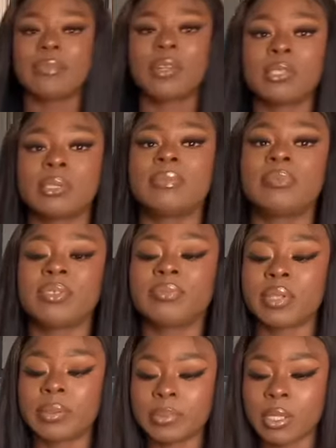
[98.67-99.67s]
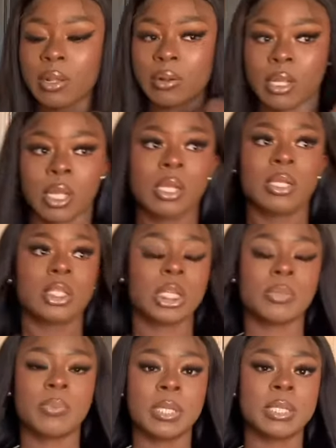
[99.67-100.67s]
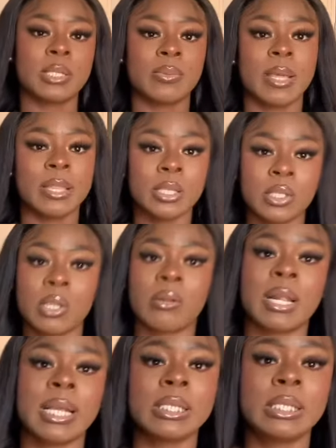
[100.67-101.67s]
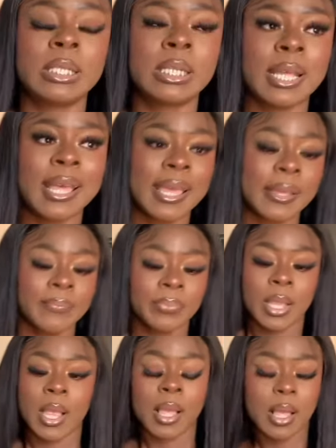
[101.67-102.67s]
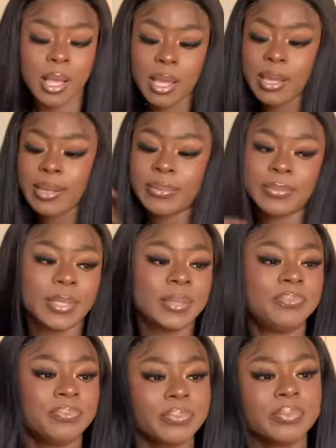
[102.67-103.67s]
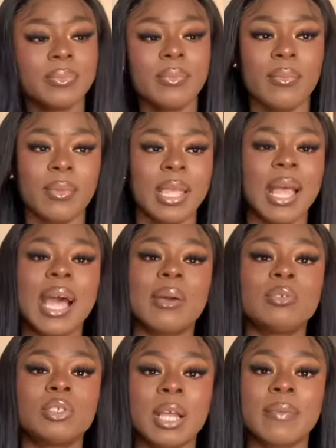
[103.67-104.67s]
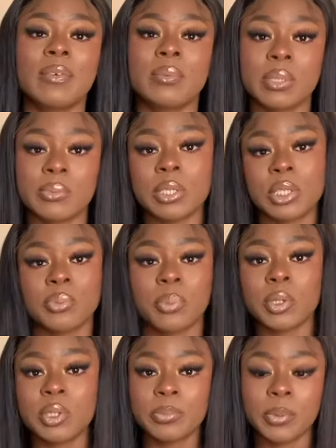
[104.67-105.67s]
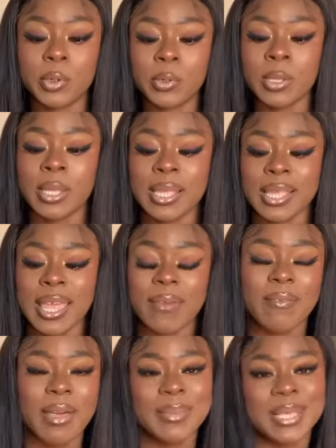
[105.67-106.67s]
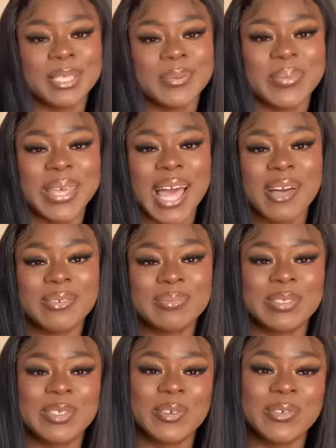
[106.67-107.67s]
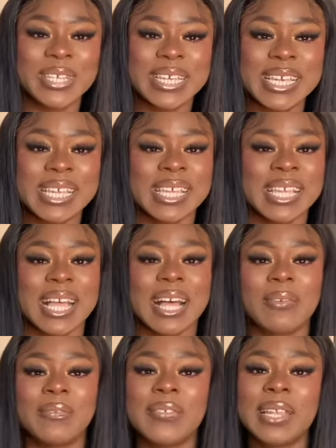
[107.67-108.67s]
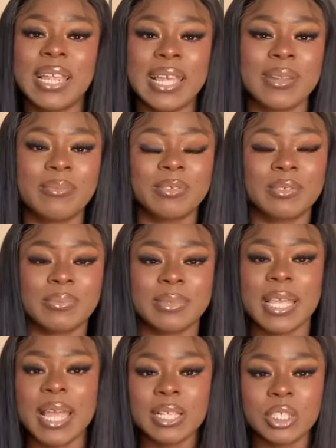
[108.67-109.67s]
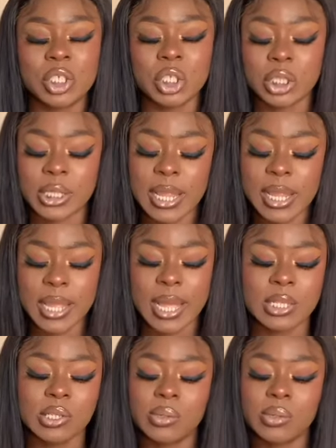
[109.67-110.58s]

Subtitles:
got some flip-flops on just because the weather's so nice today. I will try and film as much as possible. If I miss some bit out, I'm sorry. I'll fill it in with some text just to let you guys know